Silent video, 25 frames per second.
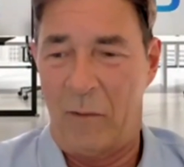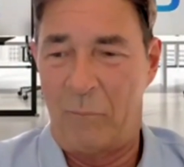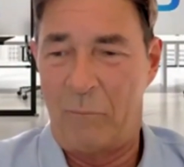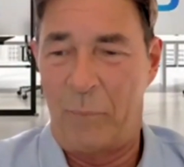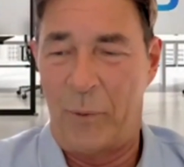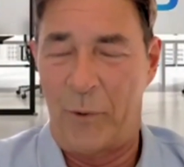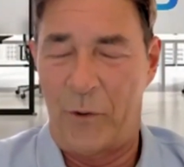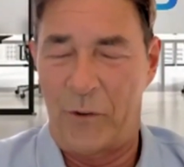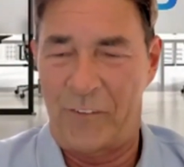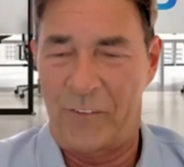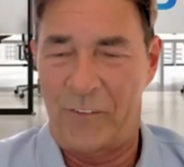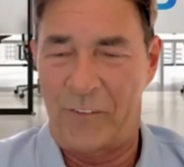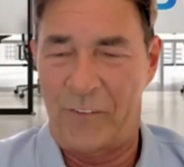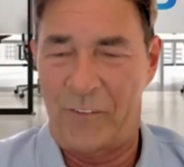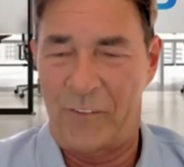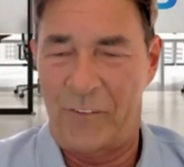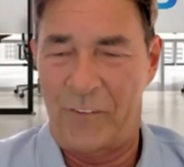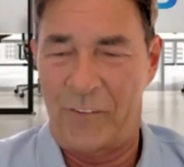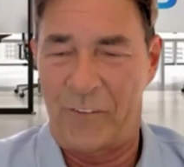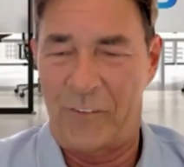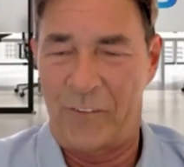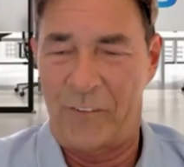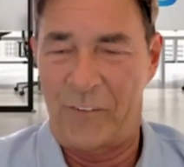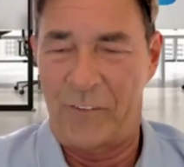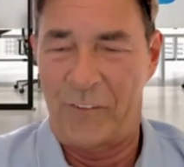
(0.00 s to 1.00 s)

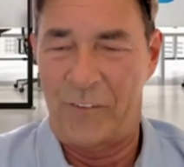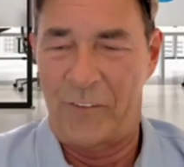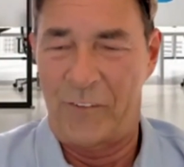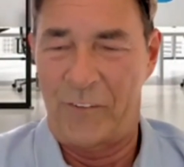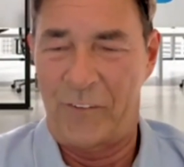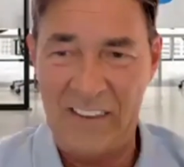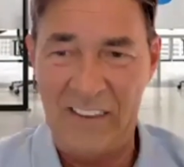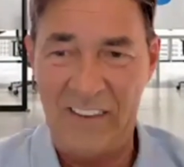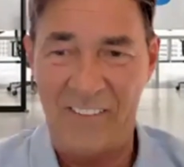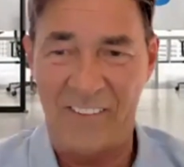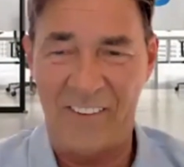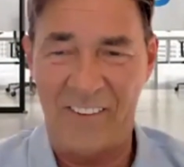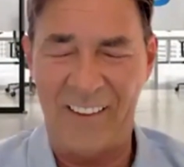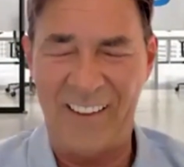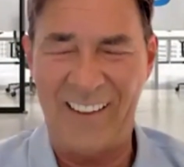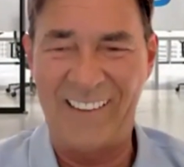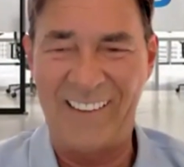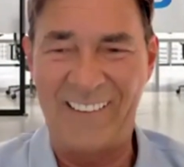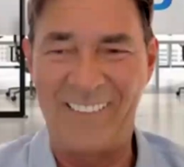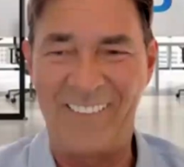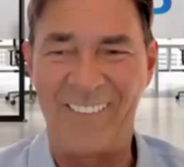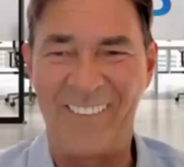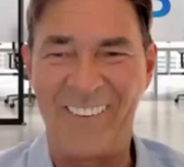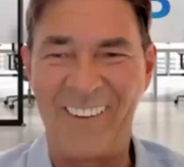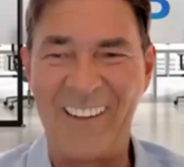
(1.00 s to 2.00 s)
possibilities,
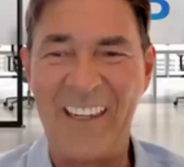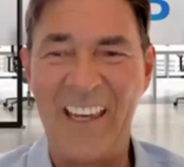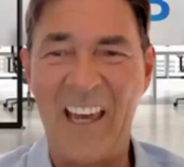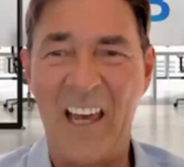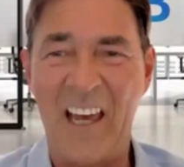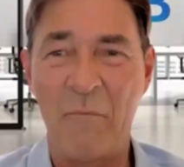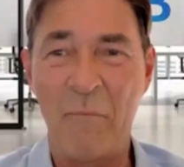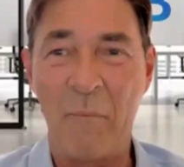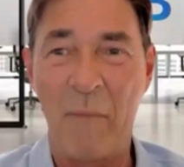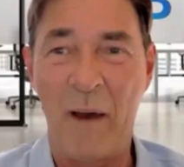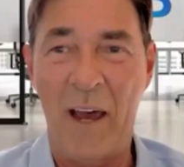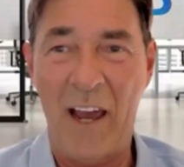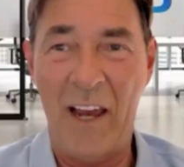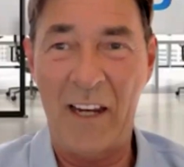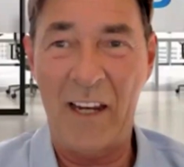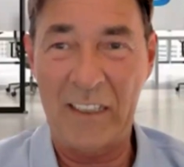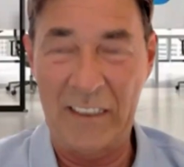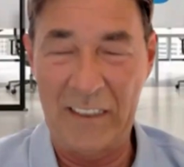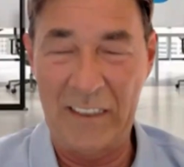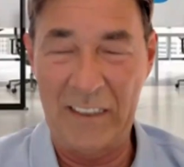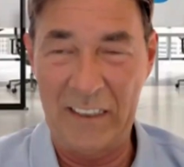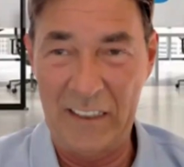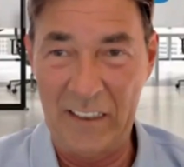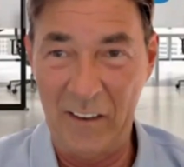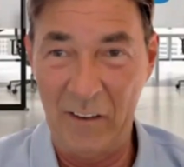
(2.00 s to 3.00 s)
and they are
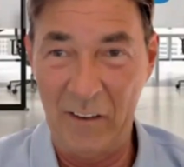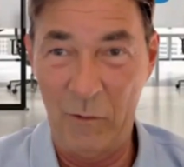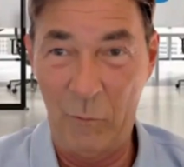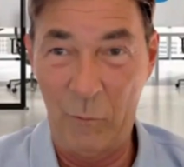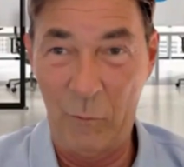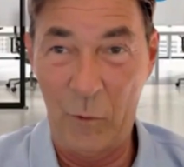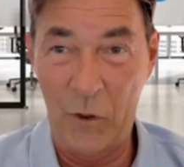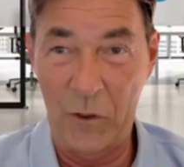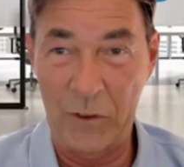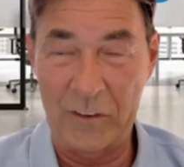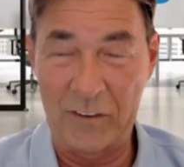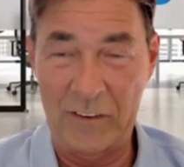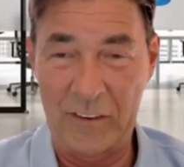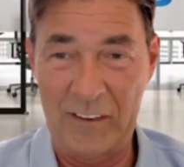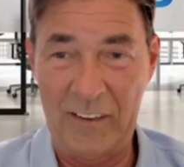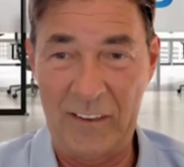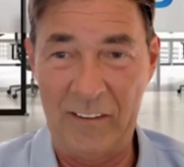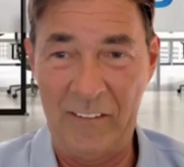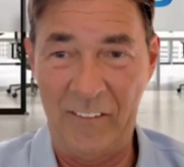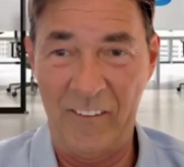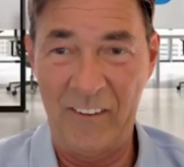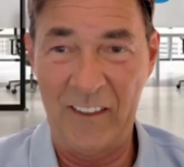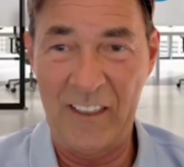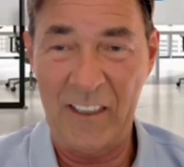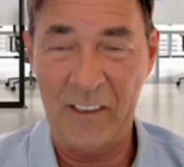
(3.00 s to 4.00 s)
marking what
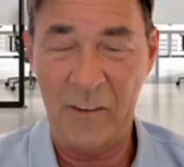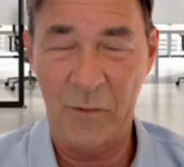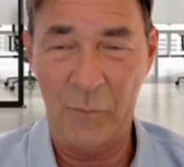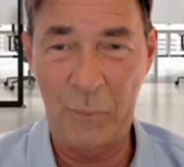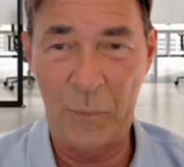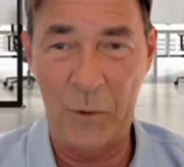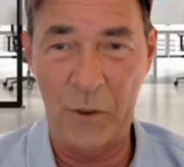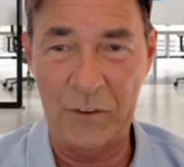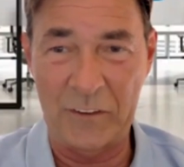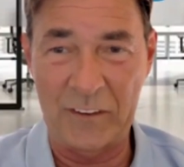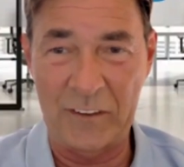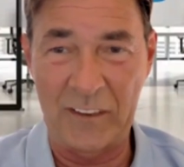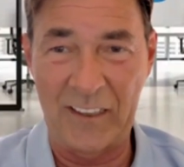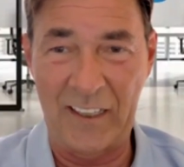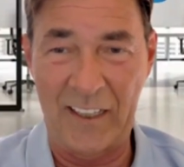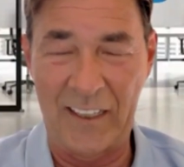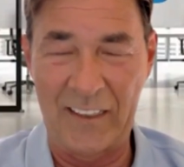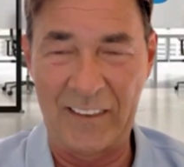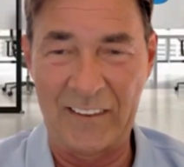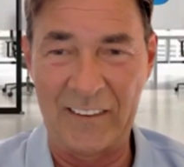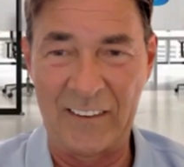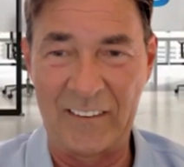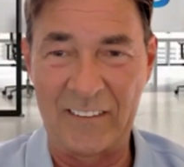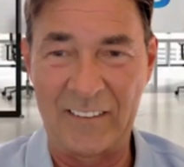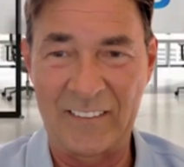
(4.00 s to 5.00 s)
in the export
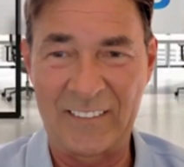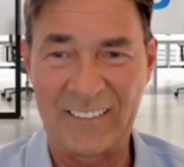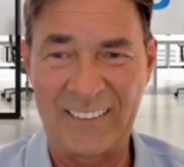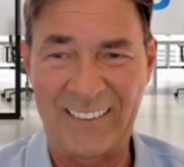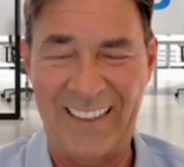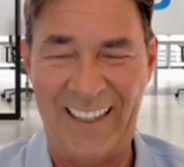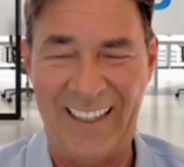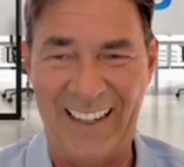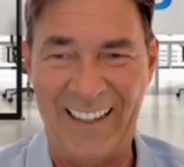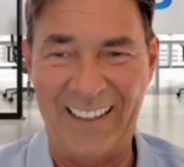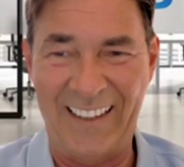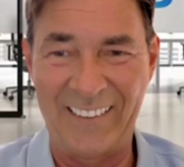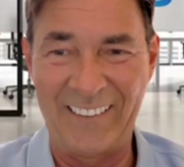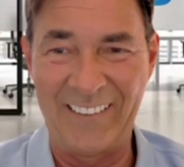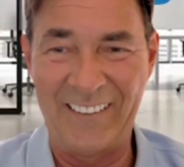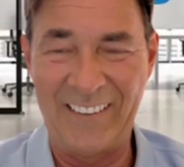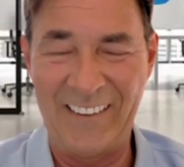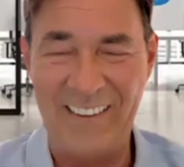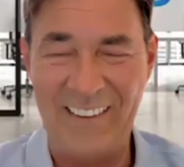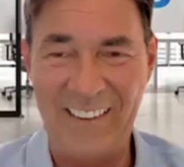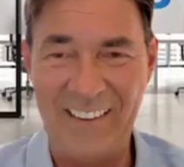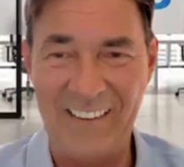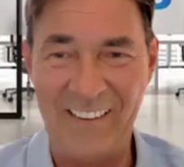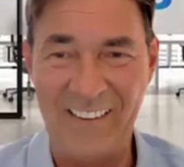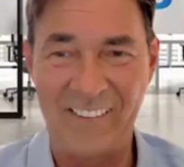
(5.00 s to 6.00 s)
credit
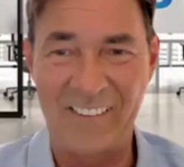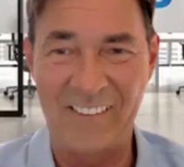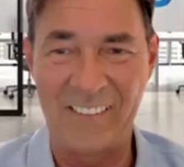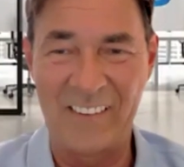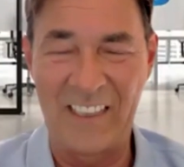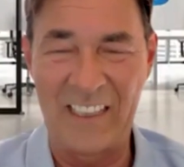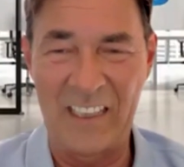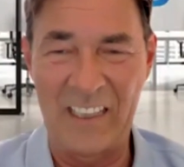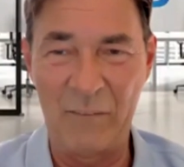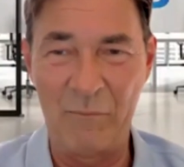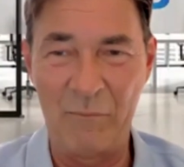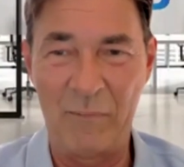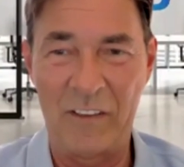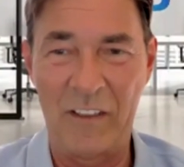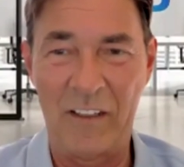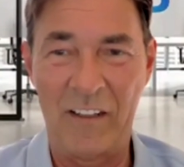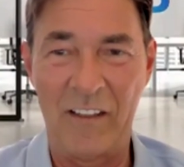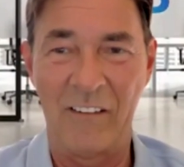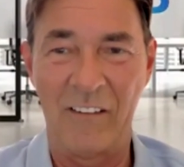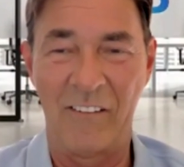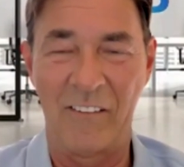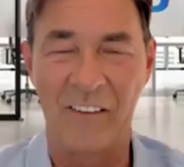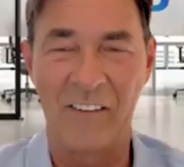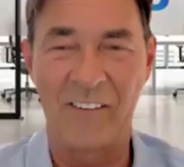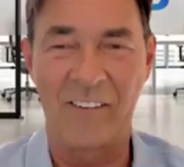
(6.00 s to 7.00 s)
guarantee is named
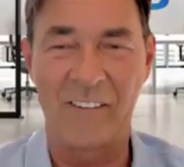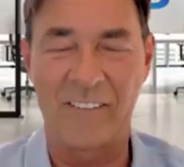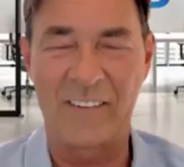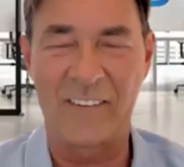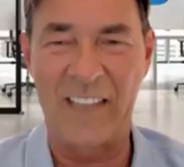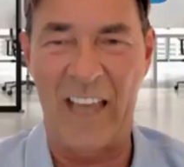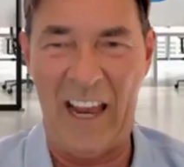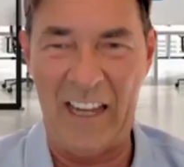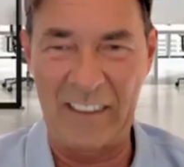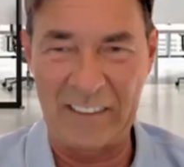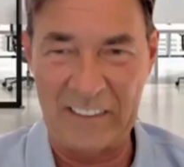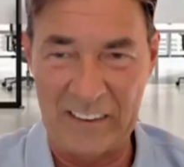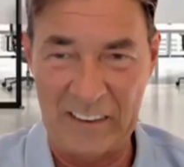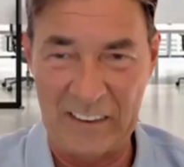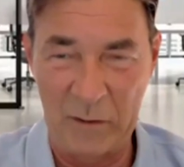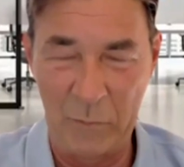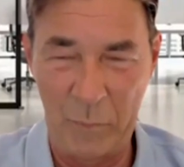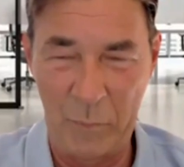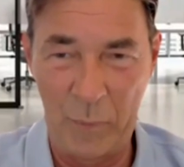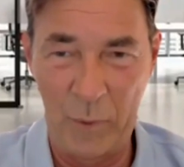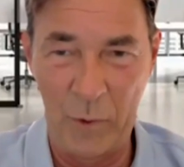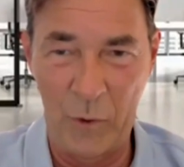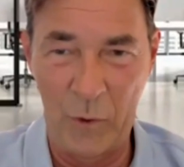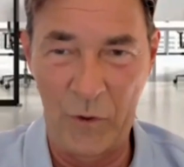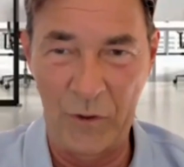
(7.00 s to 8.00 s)
the starting
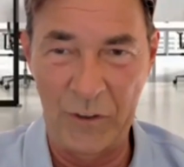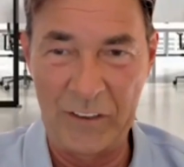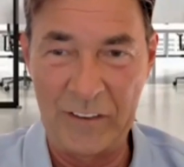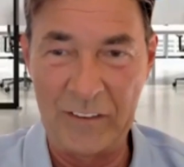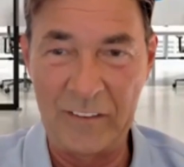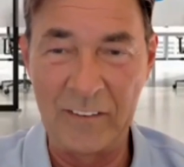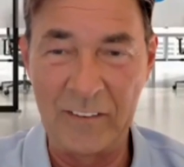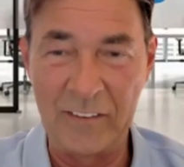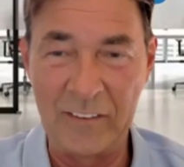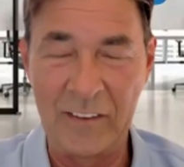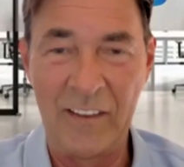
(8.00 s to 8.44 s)
point.